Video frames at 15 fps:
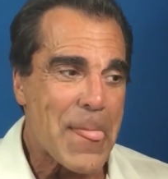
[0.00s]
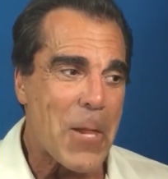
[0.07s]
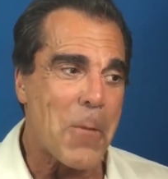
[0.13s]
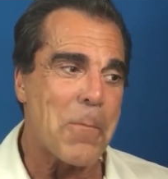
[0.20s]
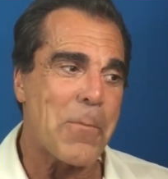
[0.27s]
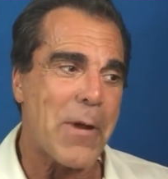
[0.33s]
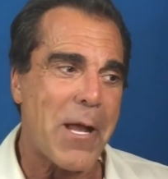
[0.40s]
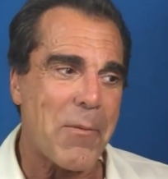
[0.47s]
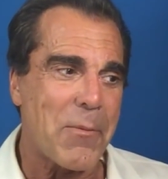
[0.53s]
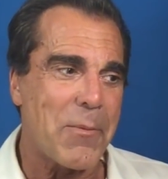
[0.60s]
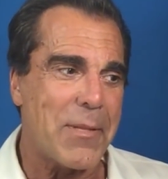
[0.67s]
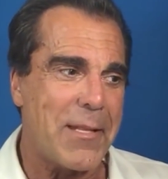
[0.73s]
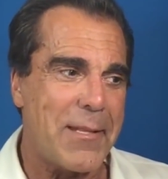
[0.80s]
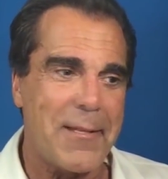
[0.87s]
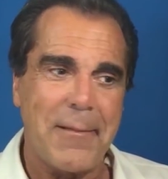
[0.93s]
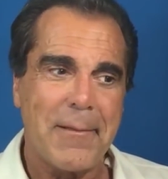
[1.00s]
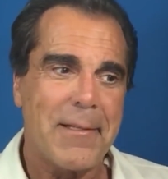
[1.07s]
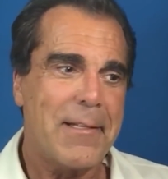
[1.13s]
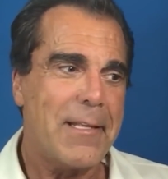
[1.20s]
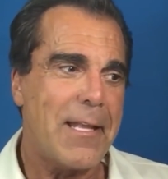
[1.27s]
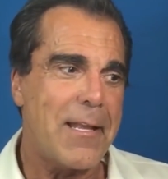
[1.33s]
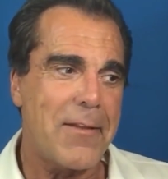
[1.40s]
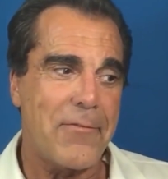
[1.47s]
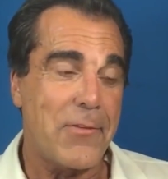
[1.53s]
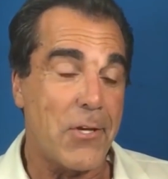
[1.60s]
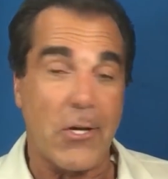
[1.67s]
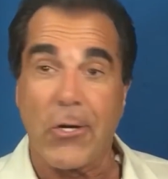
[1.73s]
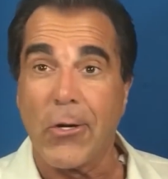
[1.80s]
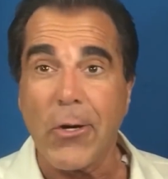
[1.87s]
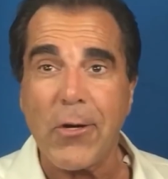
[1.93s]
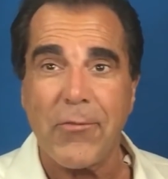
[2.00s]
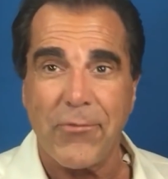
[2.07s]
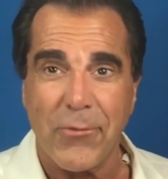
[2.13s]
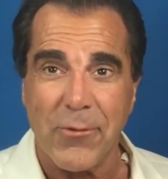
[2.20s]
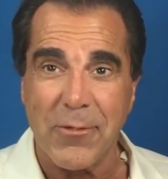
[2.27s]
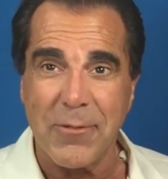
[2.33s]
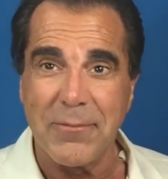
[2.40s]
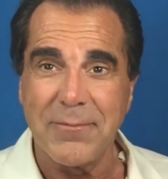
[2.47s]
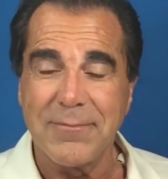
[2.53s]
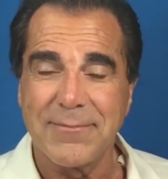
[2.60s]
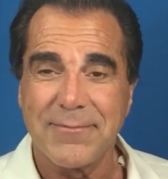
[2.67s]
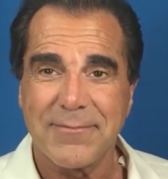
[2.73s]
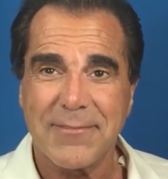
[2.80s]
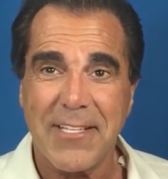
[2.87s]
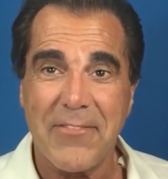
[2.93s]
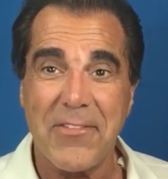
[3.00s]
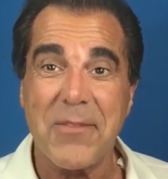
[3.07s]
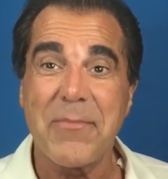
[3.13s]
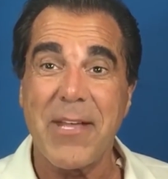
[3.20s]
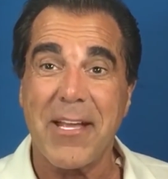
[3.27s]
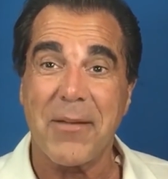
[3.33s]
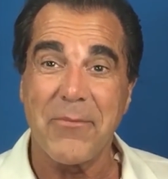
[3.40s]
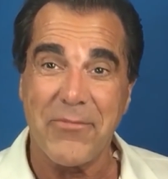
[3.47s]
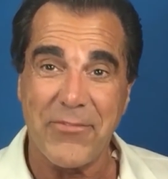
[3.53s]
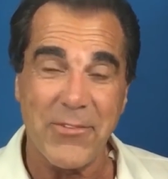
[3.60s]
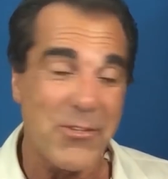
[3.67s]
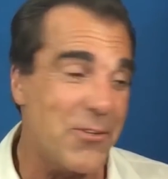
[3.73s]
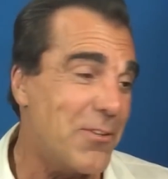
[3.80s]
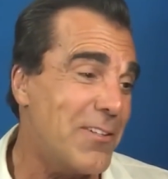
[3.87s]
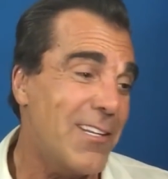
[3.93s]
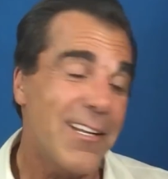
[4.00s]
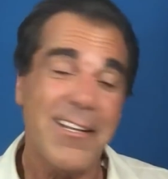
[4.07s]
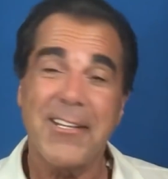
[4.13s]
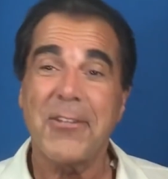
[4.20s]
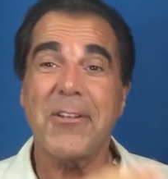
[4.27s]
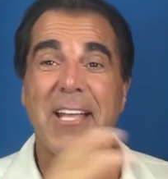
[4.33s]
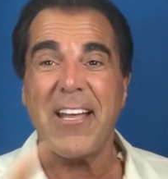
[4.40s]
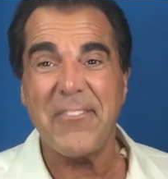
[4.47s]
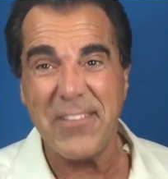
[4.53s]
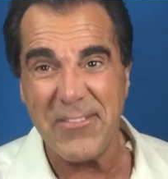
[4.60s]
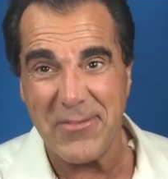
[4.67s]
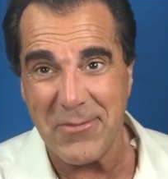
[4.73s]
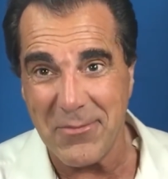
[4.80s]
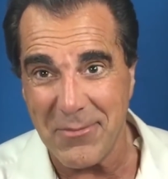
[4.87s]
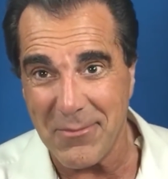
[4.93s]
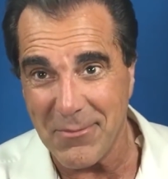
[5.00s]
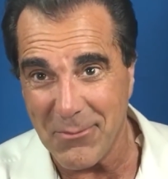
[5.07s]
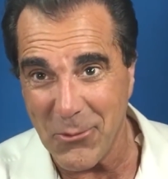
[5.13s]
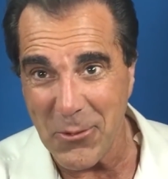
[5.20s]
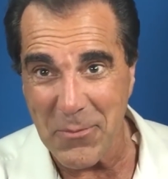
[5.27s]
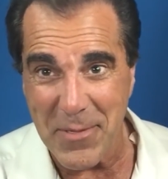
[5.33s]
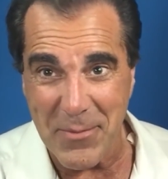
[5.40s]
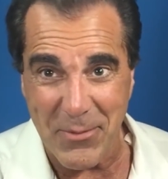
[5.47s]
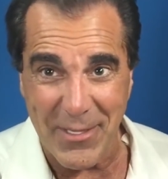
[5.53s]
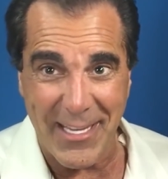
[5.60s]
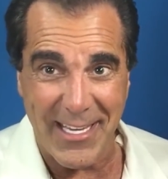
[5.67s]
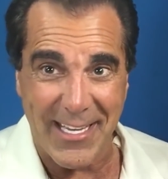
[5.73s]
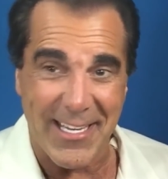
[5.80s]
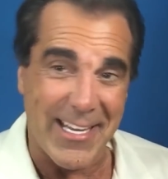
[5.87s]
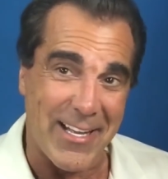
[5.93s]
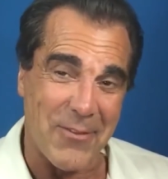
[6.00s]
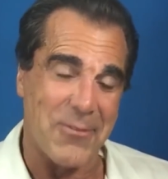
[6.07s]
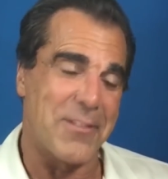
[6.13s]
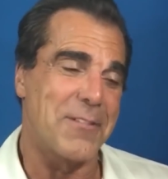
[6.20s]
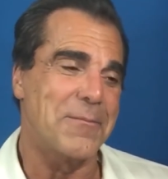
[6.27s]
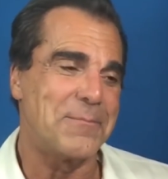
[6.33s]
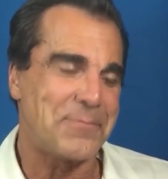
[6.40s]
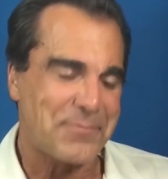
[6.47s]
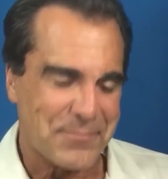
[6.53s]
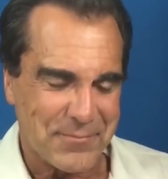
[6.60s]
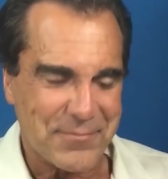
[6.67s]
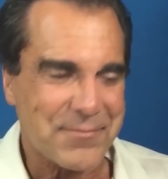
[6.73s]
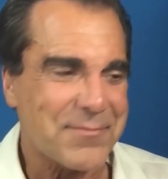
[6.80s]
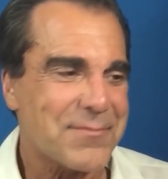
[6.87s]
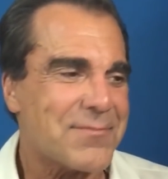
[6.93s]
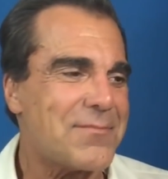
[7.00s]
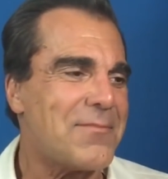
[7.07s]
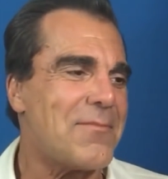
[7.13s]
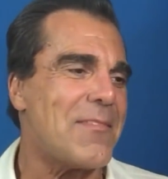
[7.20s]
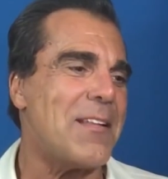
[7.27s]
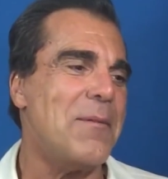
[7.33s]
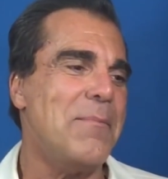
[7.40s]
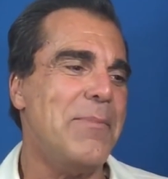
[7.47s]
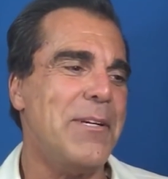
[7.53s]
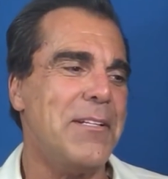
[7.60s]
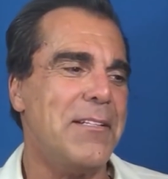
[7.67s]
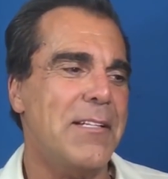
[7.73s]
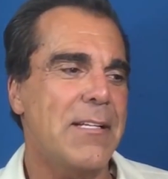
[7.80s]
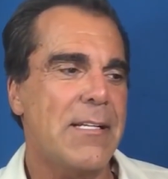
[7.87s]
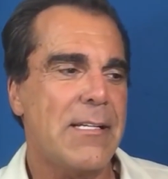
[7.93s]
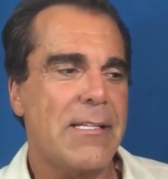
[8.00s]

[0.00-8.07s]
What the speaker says: They'll probably, and if you cook for them, if you make them food, you'll have even more people hanging out with you. But